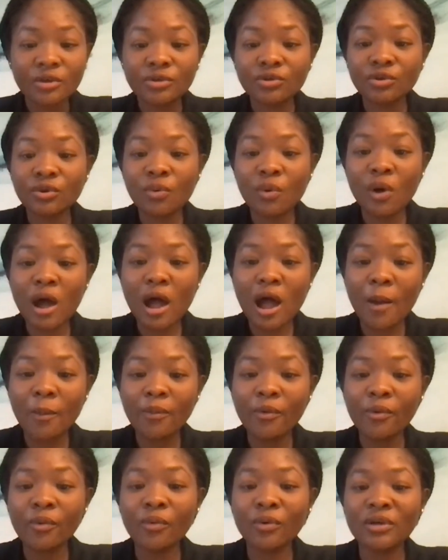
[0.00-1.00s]
So what
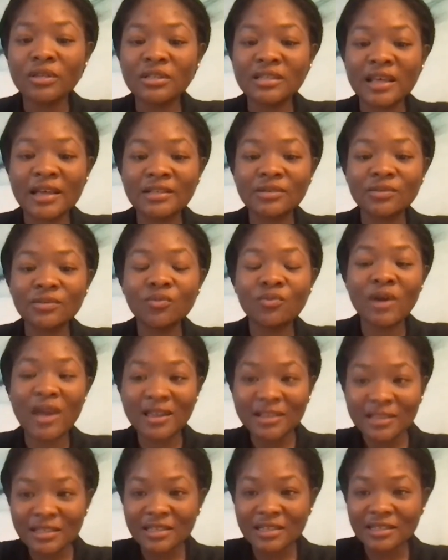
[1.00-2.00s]
happened was that
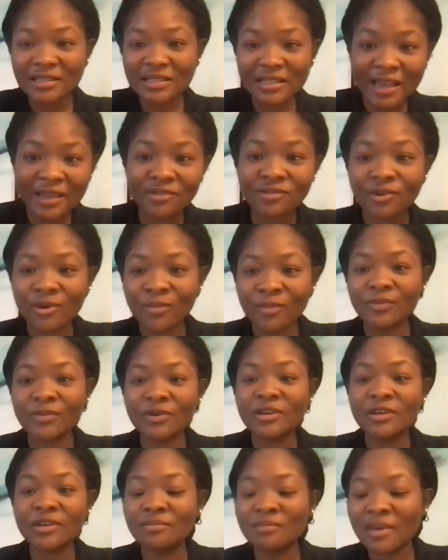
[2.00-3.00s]
when he signed up,
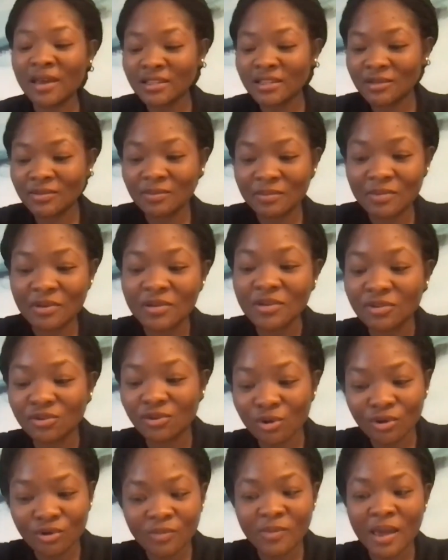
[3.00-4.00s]
he
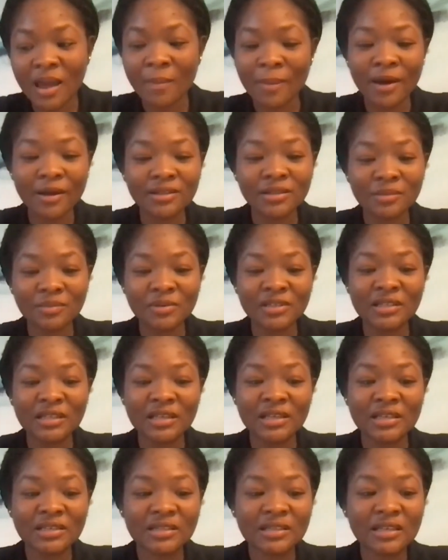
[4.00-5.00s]
told me about the
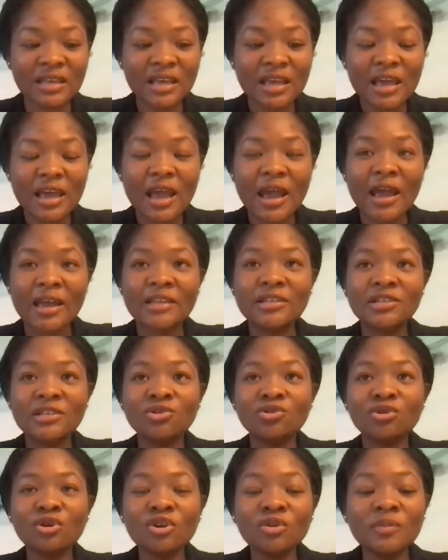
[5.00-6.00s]
business and he
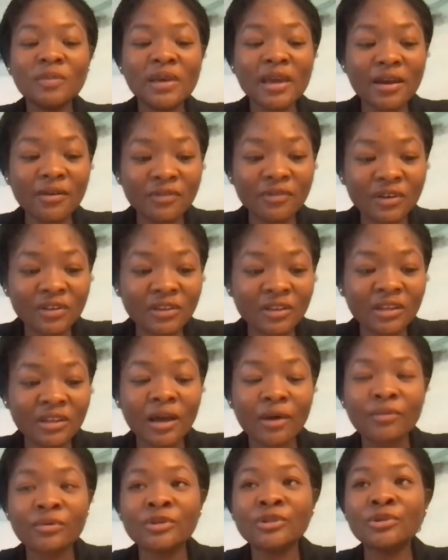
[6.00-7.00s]
showed me everything
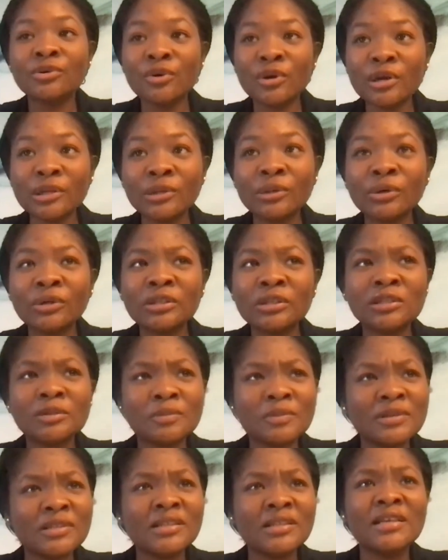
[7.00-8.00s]
that was going on in the
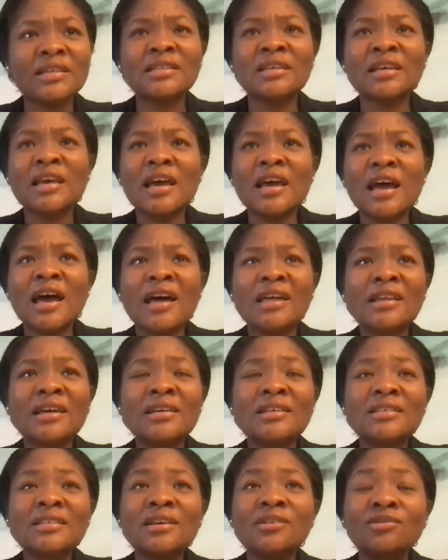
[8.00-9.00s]
business. And
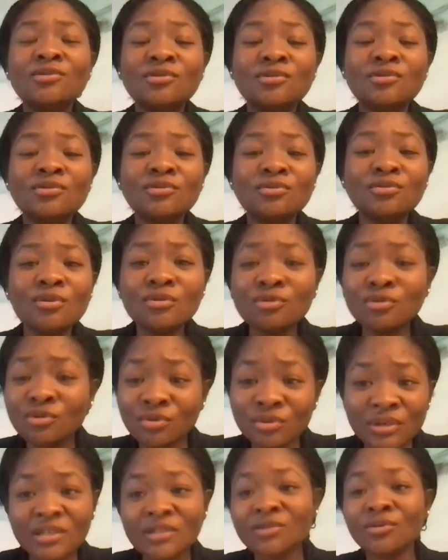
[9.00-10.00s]
I said, don't
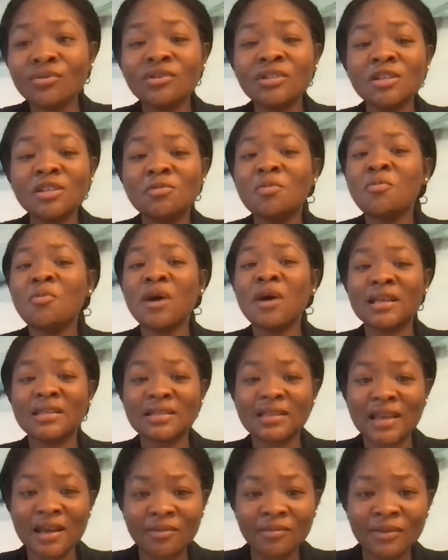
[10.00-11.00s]
do it. Oh, these people are
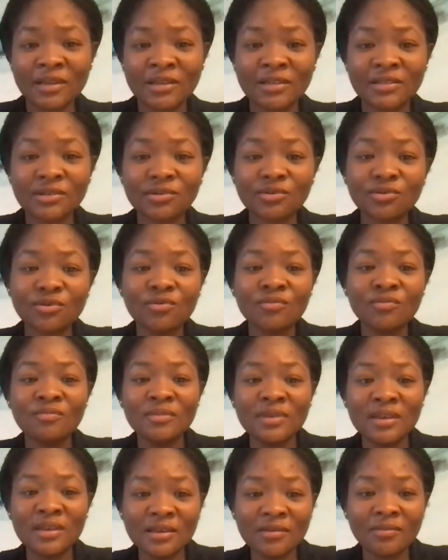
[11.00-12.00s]
scammers. So
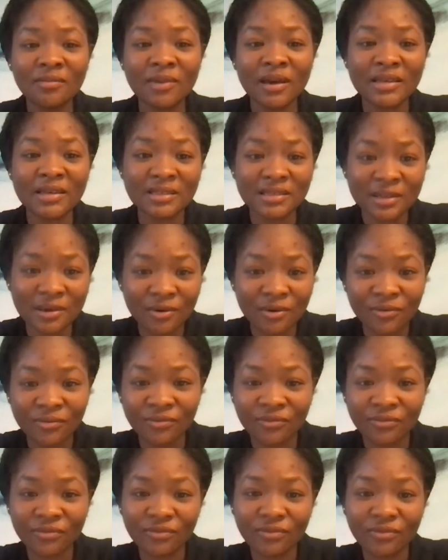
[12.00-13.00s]
myself,